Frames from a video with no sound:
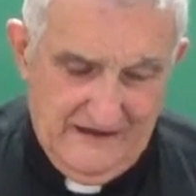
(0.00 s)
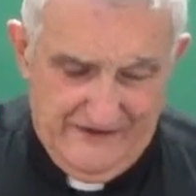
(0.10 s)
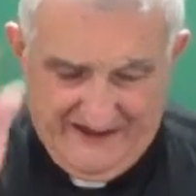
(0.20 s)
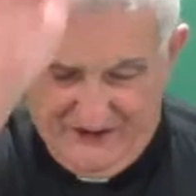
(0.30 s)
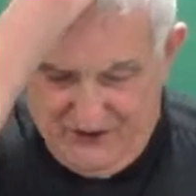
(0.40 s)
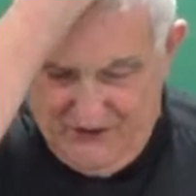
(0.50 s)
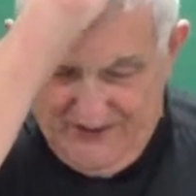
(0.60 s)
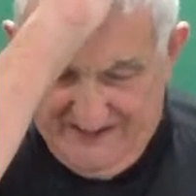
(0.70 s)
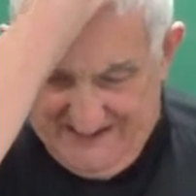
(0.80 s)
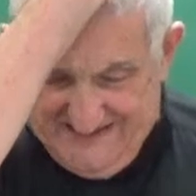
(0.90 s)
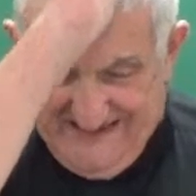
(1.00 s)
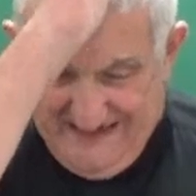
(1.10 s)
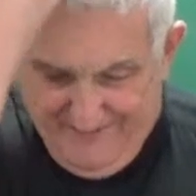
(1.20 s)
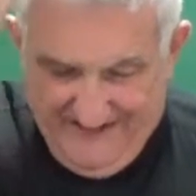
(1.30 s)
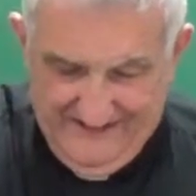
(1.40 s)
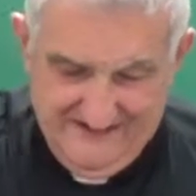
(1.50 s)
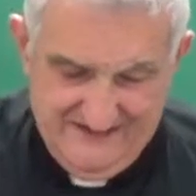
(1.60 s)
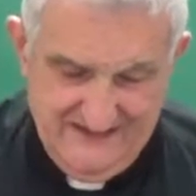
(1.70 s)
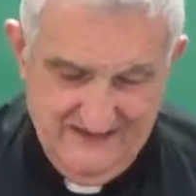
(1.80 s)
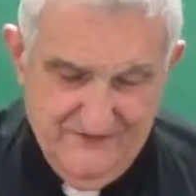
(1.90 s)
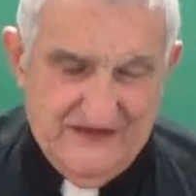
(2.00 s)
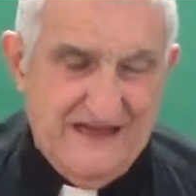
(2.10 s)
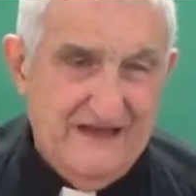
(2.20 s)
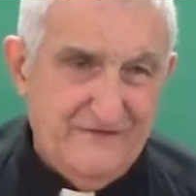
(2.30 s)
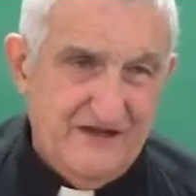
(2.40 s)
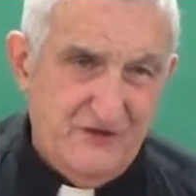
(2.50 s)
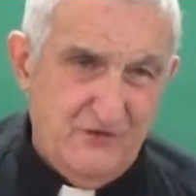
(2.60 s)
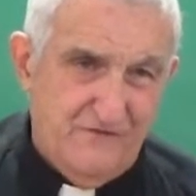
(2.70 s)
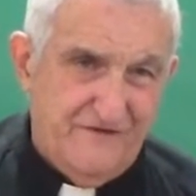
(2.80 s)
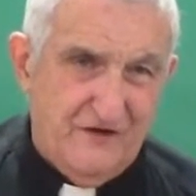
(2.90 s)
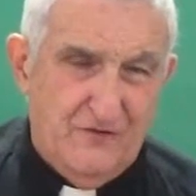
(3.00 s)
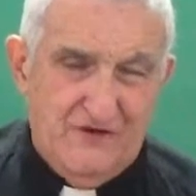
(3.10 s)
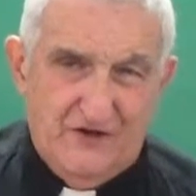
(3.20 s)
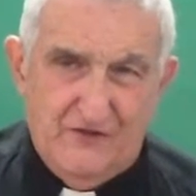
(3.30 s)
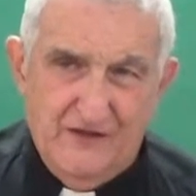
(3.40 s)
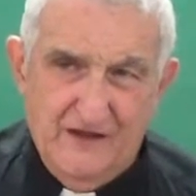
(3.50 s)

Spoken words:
nature, is amazed with every new phenomenon.